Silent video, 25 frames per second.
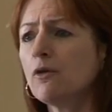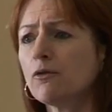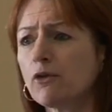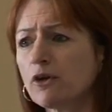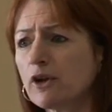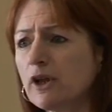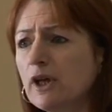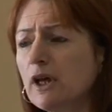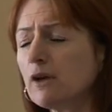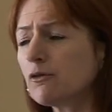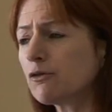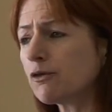for
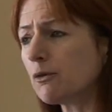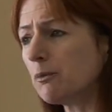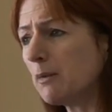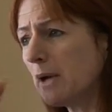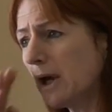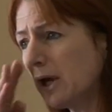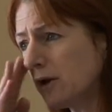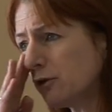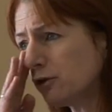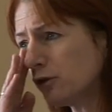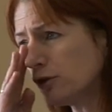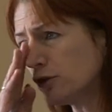the
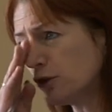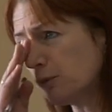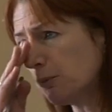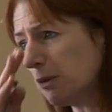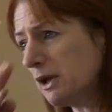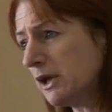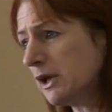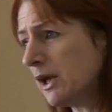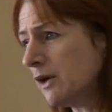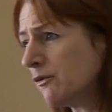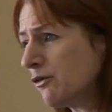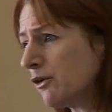information
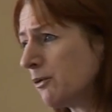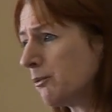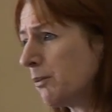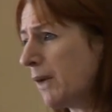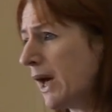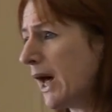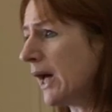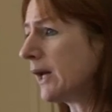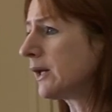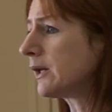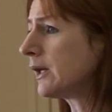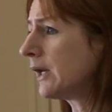to be given
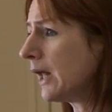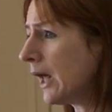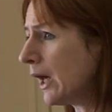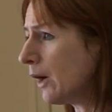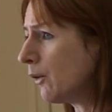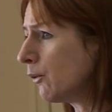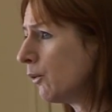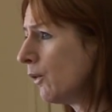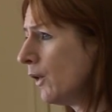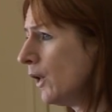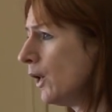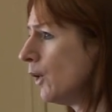back
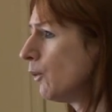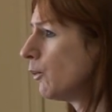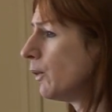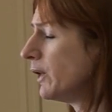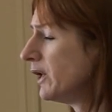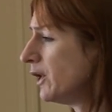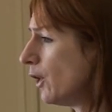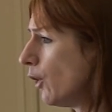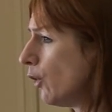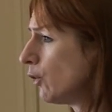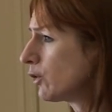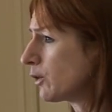now?
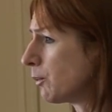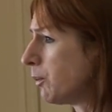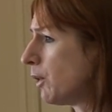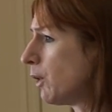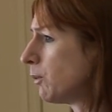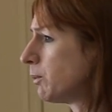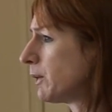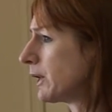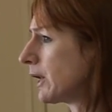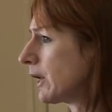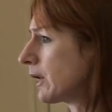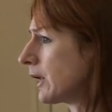We know the
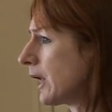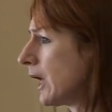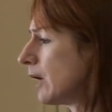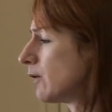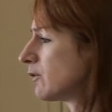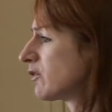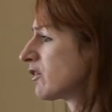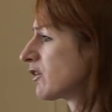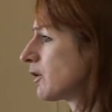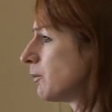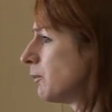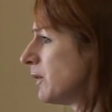Public
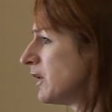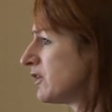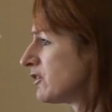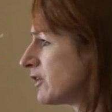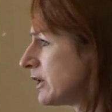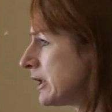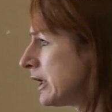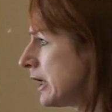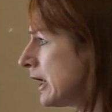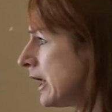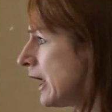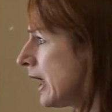Accounts
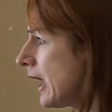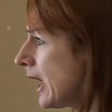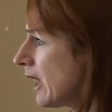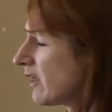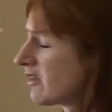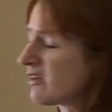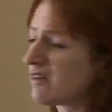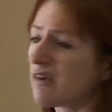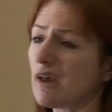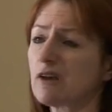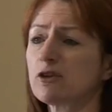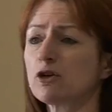Committee
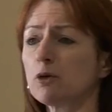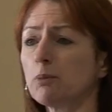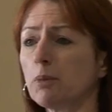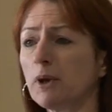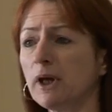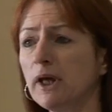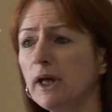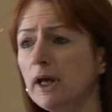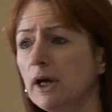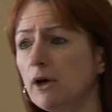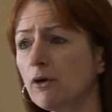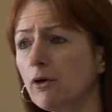has set up
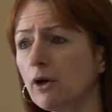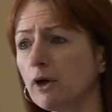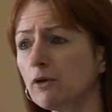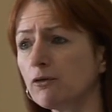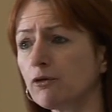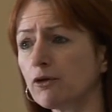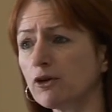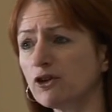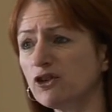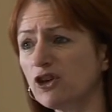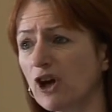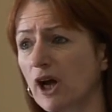a hearing
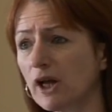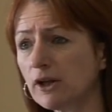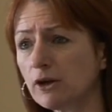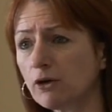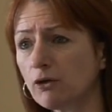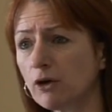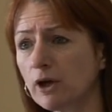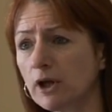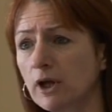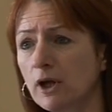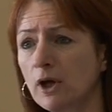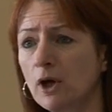for
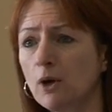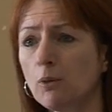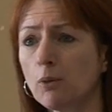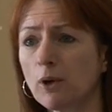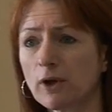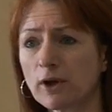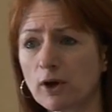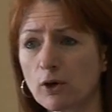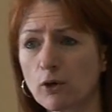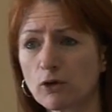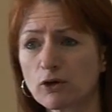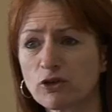January
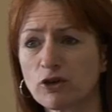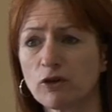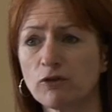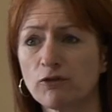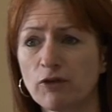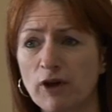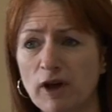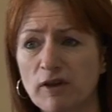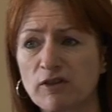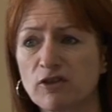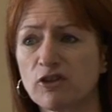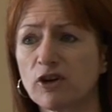where they're going to
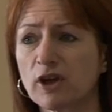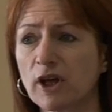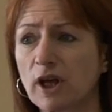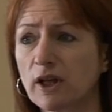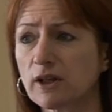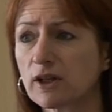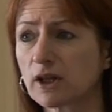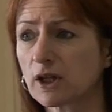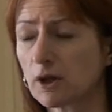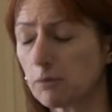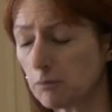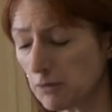
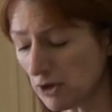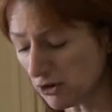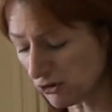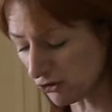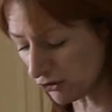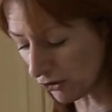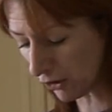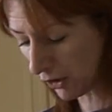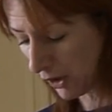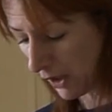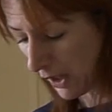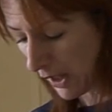investigate the
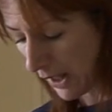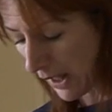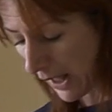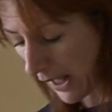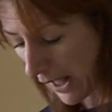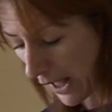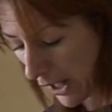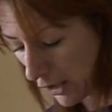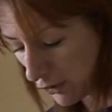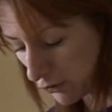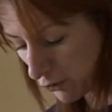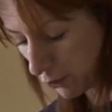Commissioner
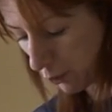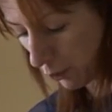and